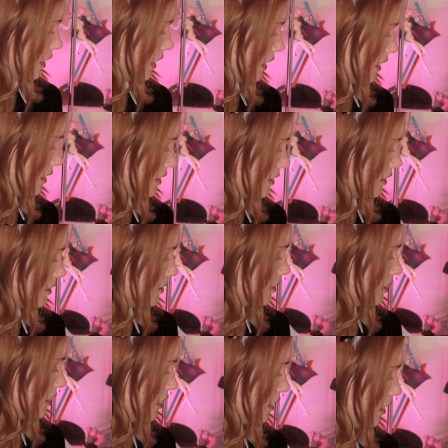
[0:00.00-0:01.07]
and
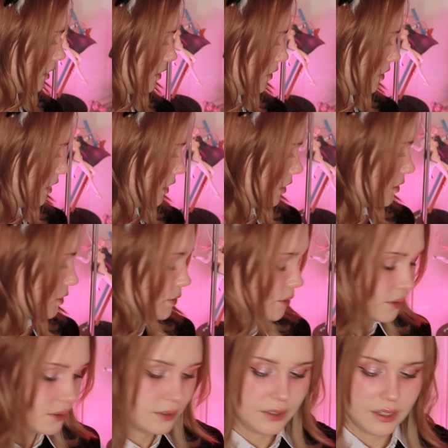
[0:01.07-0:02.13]
okay, they go
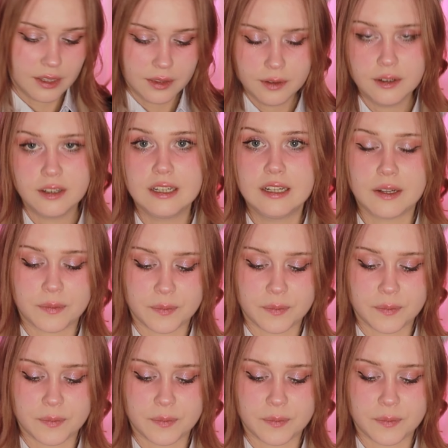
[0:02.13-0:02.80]
together.